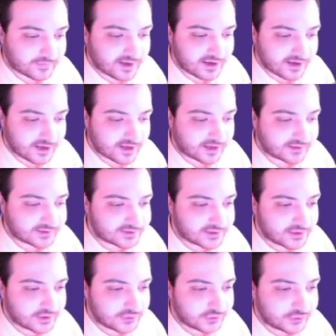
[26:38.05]
It is
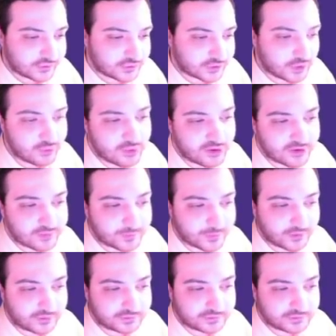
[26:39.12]
so wonderful